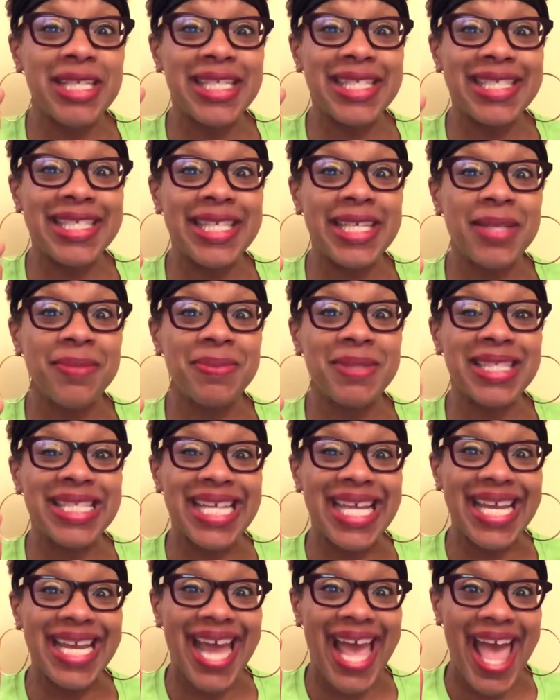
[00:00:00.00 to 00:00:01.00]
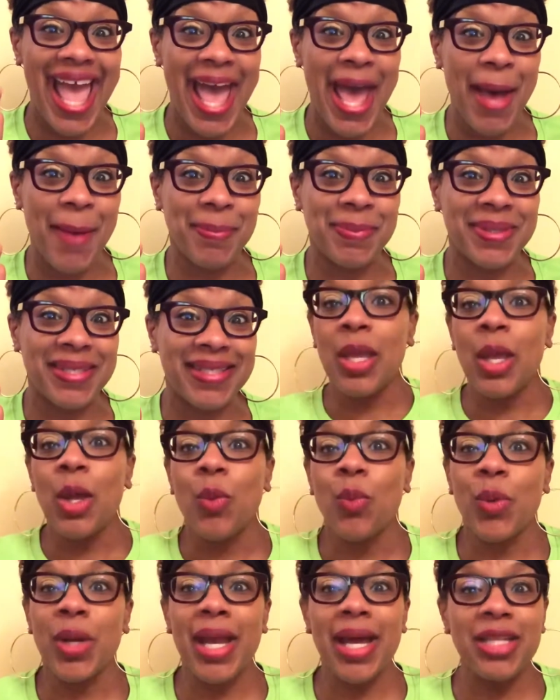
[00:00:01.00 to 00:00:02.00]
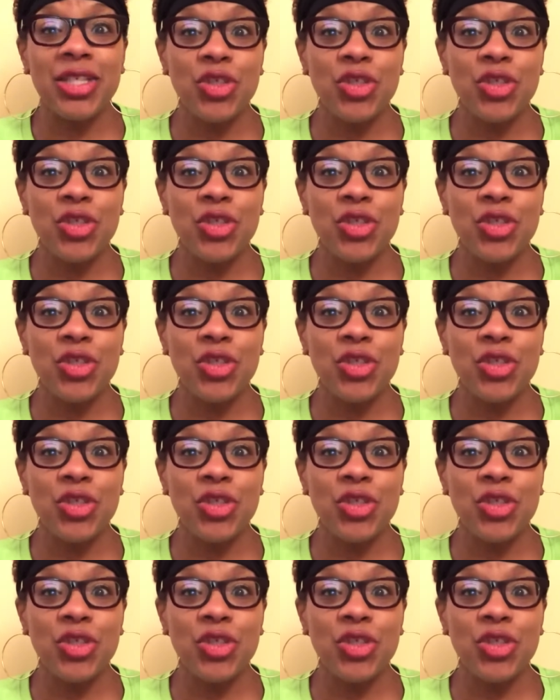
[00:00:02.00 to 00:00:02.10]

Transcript: tips and apps. When I